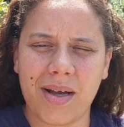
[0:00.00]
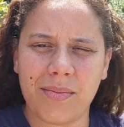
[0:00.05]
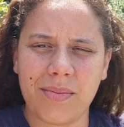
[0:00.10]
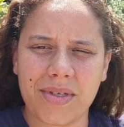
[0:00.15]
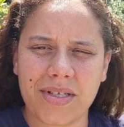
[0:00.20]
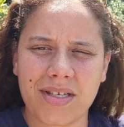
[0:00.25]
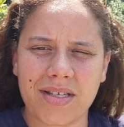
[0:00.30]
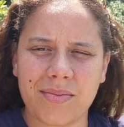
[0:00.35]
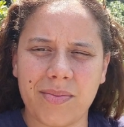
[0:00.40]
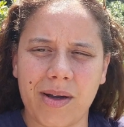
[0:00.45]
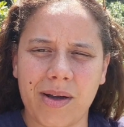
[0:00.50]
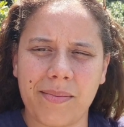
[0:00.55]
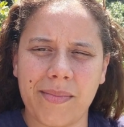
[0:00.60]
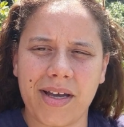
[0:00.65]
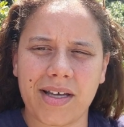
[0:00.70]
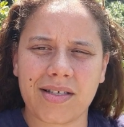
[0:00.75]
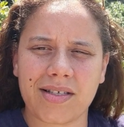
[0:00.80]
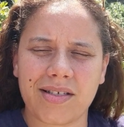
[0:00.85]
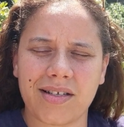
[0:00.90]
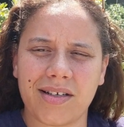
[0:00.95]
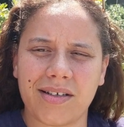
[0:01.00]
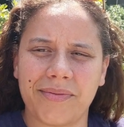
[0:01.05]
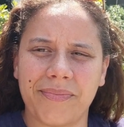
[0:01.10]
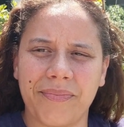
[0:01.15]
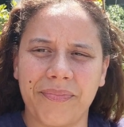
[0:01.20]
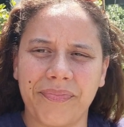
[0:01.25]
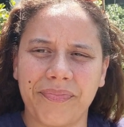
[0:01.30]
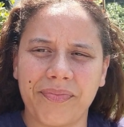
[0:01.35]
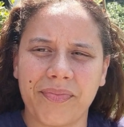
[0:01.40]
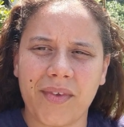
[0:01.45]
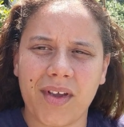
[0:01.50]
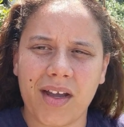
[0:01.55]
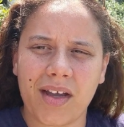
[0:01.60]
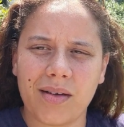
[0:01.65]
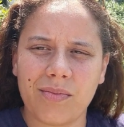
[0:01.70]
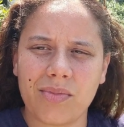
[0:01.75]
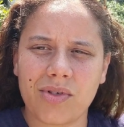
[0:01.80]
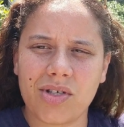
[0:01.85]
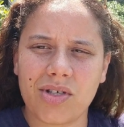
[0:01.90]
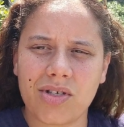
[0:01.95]
I'm Mrs. Buckmaster.
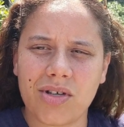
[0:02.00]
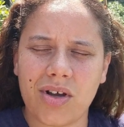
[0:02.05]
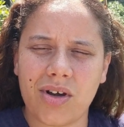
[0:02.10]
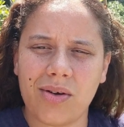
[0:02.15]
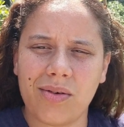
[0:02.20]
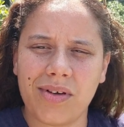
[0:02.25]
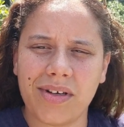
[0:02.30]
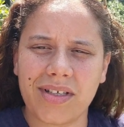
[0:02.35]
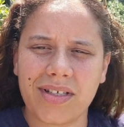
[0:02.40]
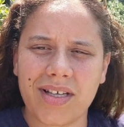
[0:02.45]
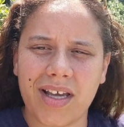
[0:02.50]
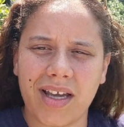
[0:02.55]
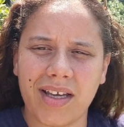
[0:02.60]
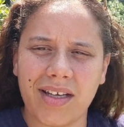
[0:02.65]
I'm so